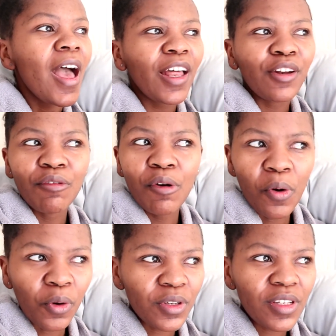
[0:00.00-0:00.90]
and of
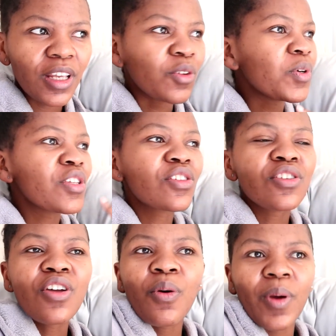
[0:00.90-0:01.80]
course it was
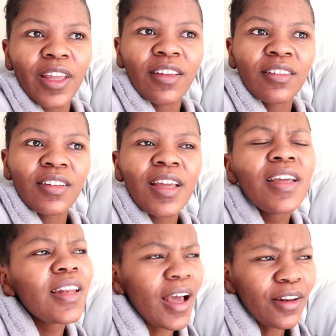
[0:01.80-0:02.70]
snowing
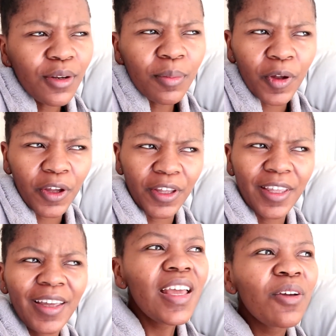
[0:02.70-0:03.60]
in
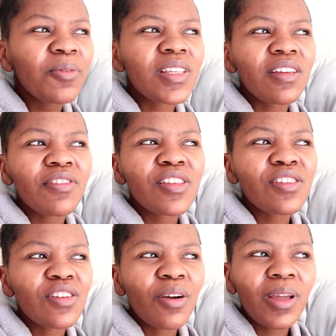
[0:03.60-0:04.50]
Underberg. It was even
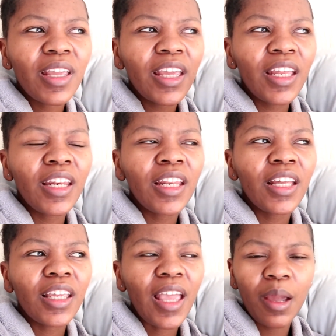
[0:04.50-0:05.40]
snowing in
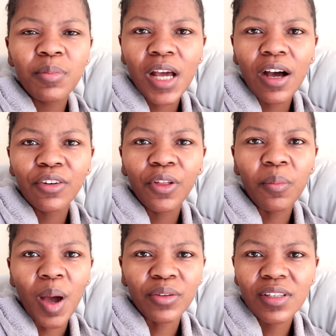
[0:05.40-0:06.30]
Cape Town, on the
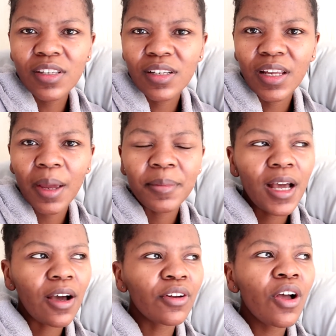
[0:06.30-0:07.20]
mountains in Cape
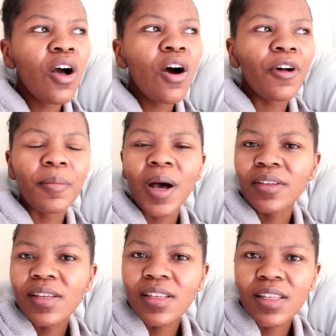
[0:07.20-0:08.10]
Town, on the
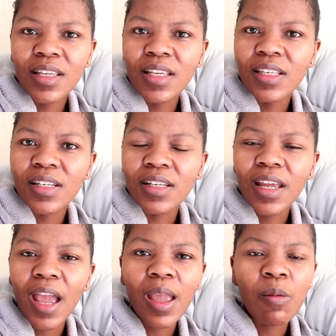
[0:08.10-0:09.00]
mountains in the Eastern
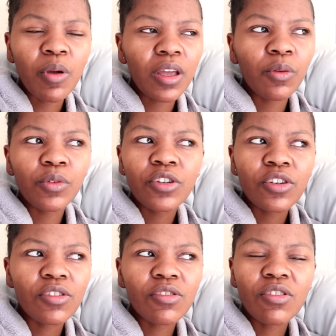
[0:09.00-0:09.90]
Cape. It was
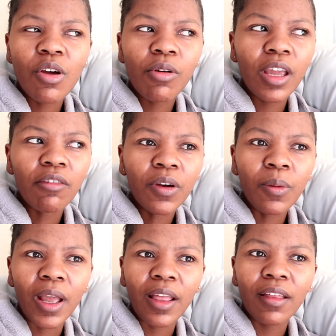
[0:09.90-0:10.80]
just snowing
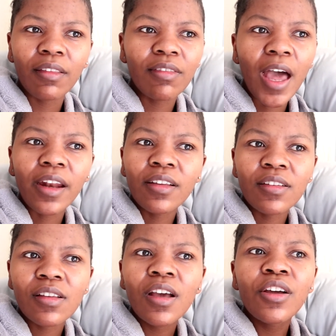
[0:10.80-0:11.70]
everywhere. That
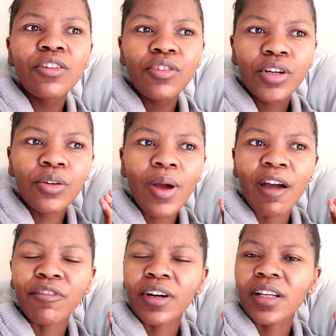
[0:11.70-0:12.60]
is true
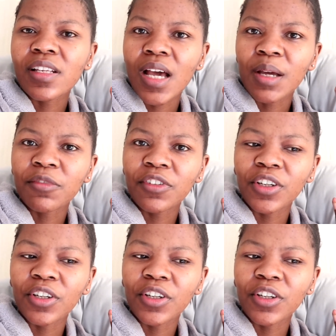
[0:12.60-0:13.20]
African time for